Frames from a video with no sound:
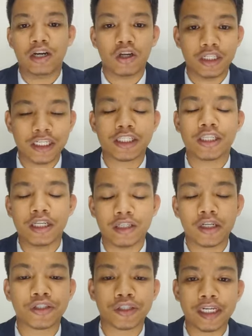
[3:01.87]
logistics
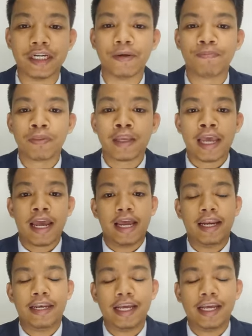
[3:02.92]
industry. And